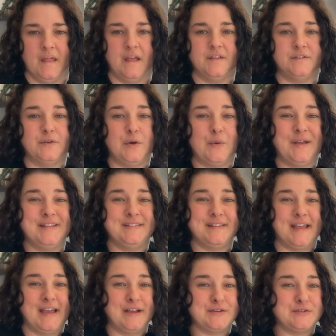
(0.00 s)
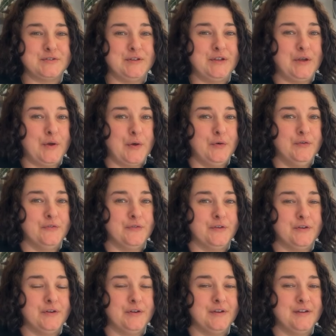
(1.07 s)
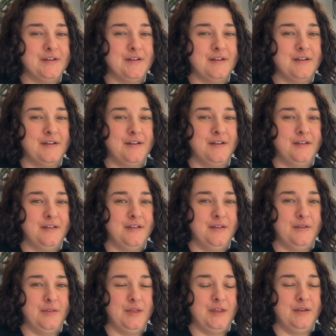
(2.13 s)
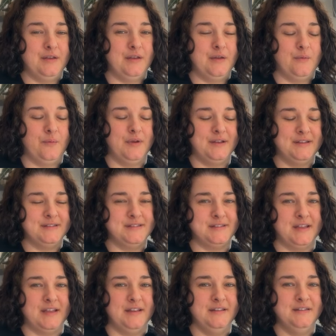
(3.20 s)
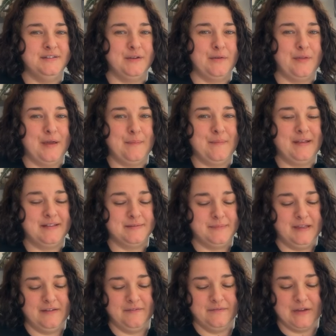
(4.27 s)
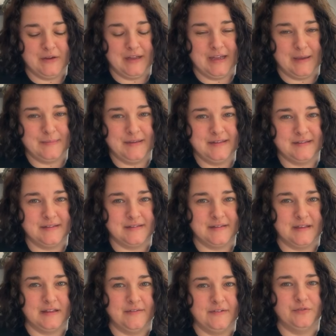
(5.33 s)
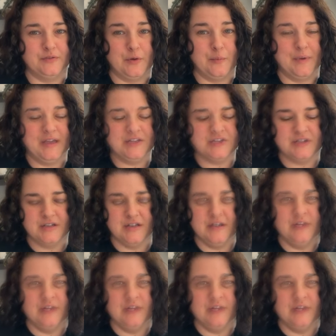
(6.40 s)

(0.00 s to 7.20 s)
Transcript: So it's actually over than what it said. So that makes me very happy since I love it so much.